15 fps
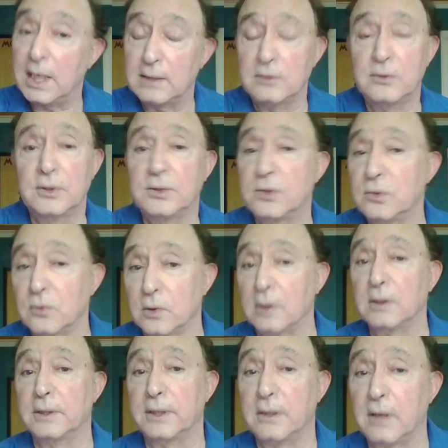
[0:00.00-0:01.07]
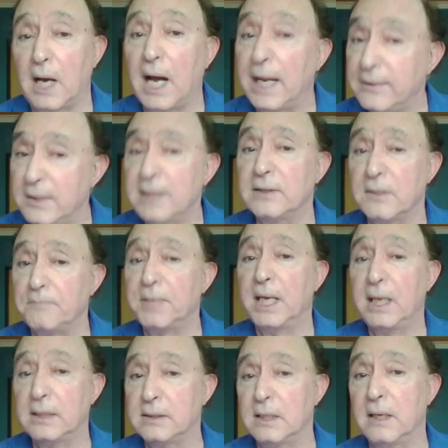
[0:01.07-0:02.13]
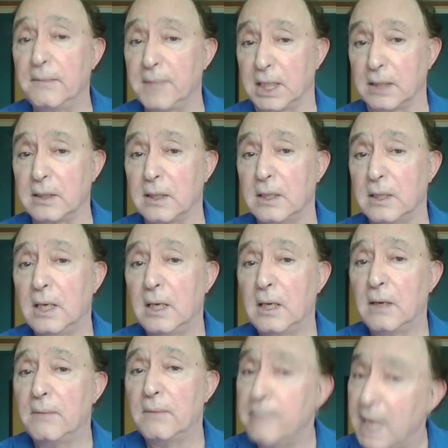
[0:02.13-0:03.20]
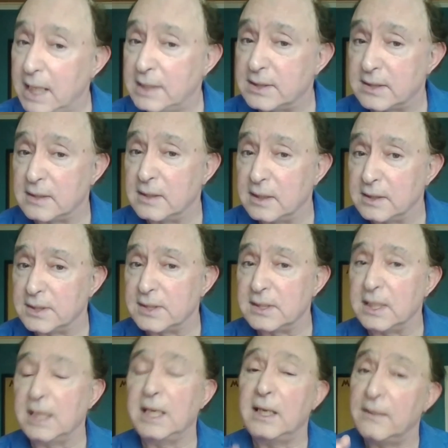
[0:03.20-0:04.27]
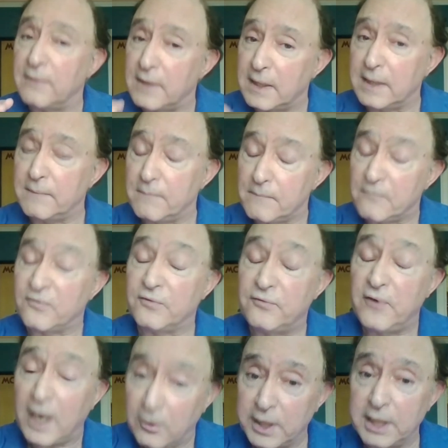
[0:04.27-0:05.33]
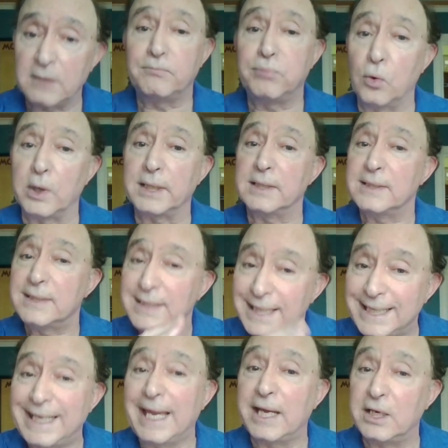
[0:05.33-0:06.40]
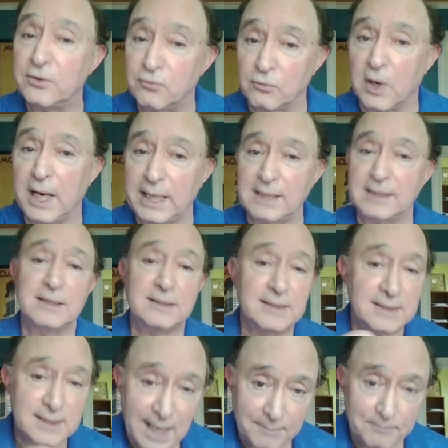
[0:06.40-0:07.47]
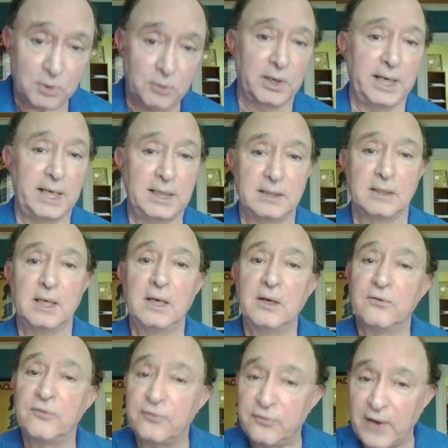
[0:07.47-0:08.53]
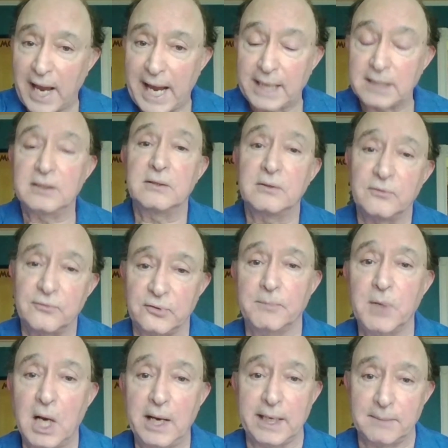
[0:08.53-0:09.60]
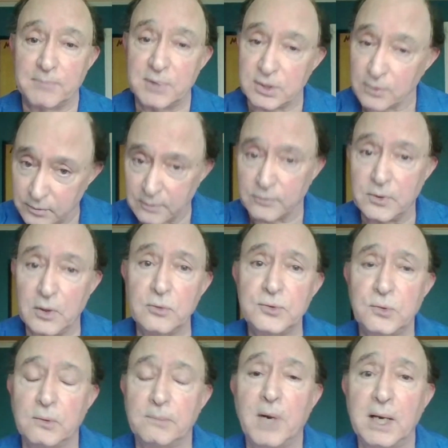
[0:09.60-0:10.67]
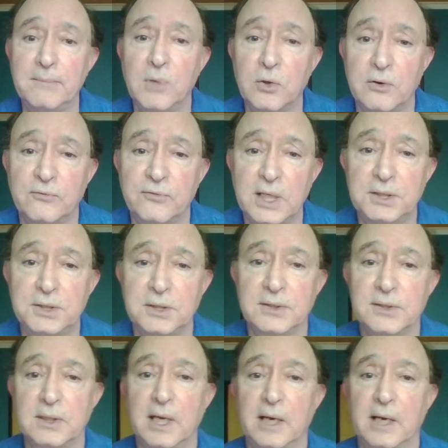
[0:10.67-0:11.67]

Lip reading: alluded to earlier, I think the pandemic makes this very important to get it right, to separate fact from hype. So those were my motivations,